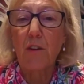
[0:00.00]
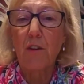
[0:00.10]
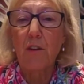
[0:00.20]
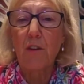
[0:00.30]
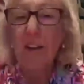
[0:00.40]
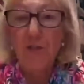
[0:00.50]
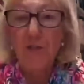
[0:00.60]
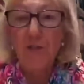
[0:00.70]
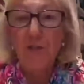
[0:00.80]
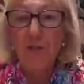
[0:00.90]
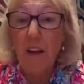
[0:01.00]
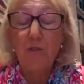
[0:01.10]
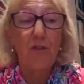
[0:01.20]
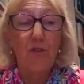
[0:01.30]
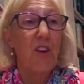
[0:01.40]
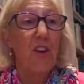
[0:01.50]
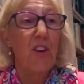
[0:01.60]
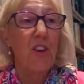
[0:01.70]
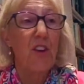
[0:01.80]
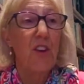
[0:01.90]
You don't have to write that yourself.
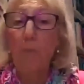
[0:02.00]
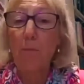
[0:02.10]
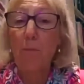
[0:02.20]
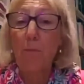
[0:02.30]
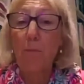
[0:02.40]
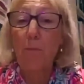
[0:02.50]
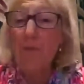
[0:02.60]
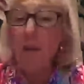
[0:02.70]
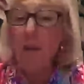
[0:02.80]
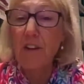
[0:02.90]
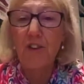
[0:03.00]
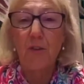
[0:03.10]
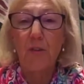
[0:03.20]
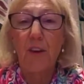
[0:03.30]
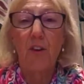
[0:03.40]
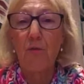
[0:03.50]
Get your pupil librarians to do it.